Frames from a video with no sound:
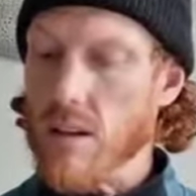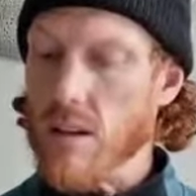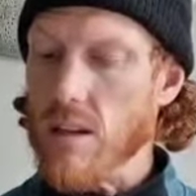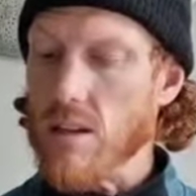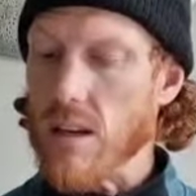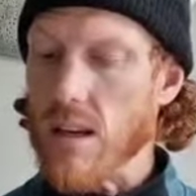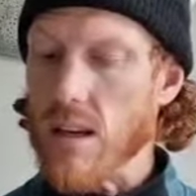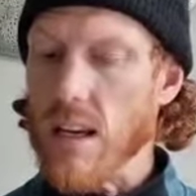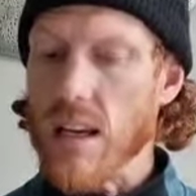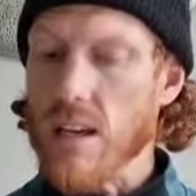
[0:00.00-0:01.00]

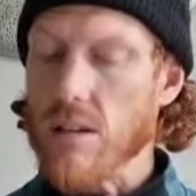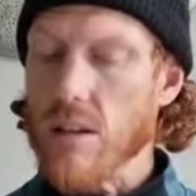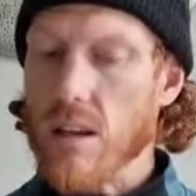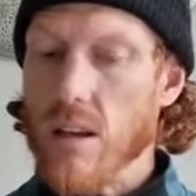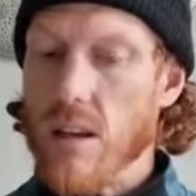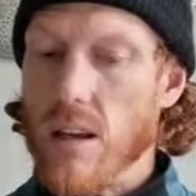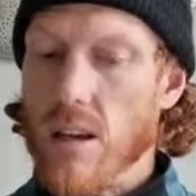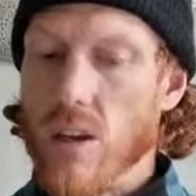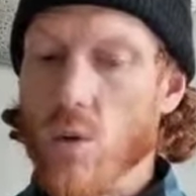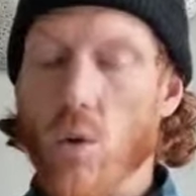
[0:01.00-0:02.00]
it is.
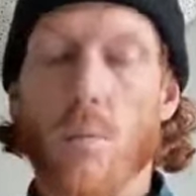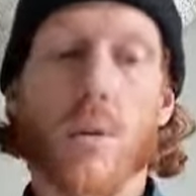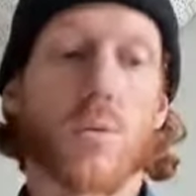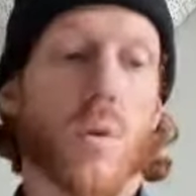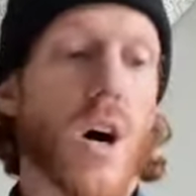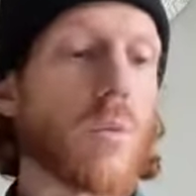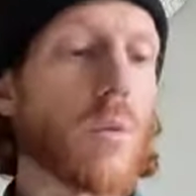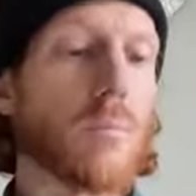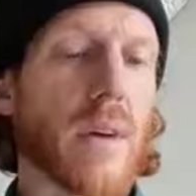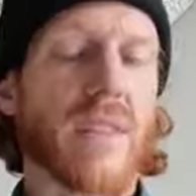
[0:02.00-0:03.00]
You almost, I
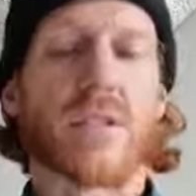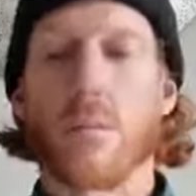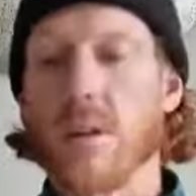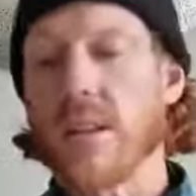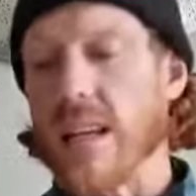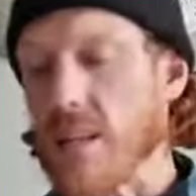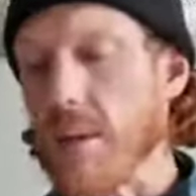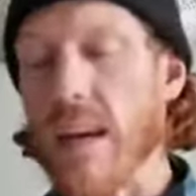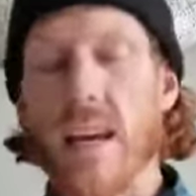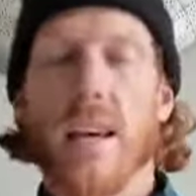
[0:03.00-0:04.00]
wouldn't. If someone said to
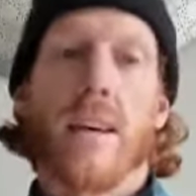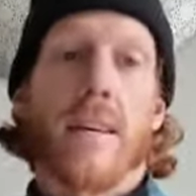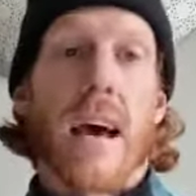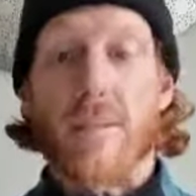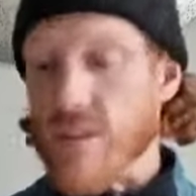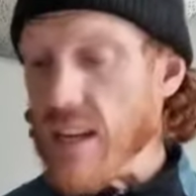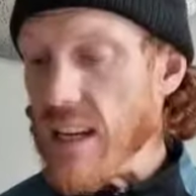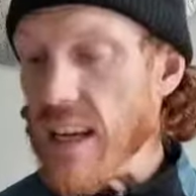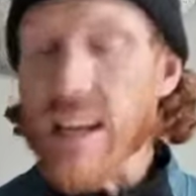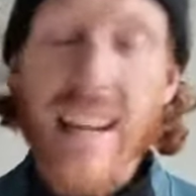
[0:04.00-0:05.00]
me after
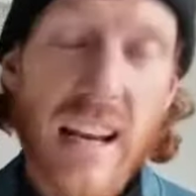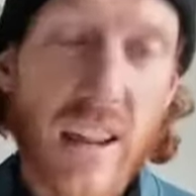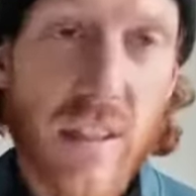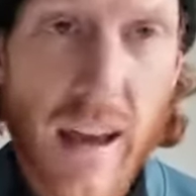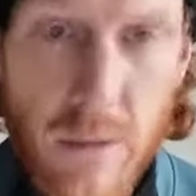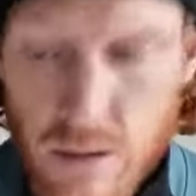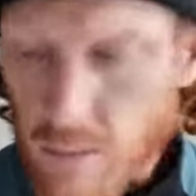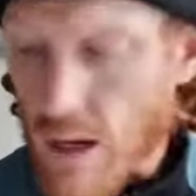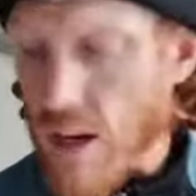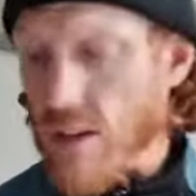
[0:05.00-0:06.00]
nearly 1,000
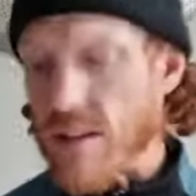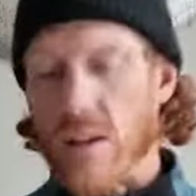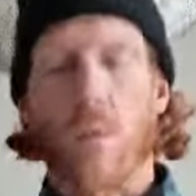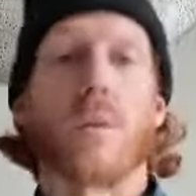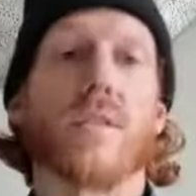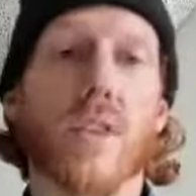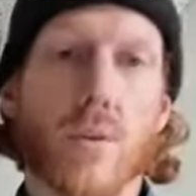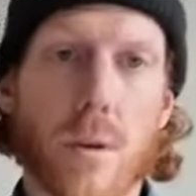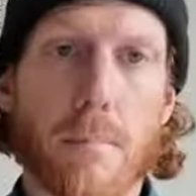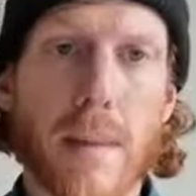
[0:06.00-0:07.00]
miles they won't even
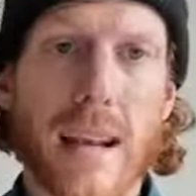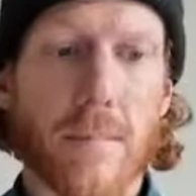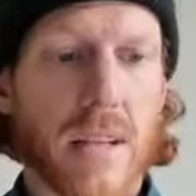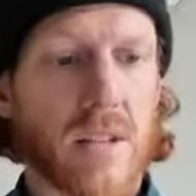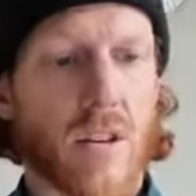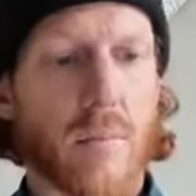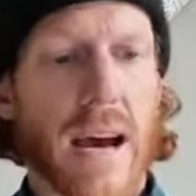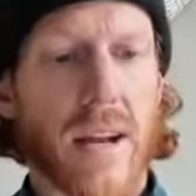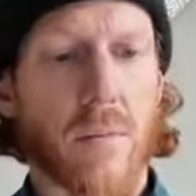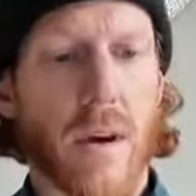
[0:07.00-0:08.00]
use a millimetre of pad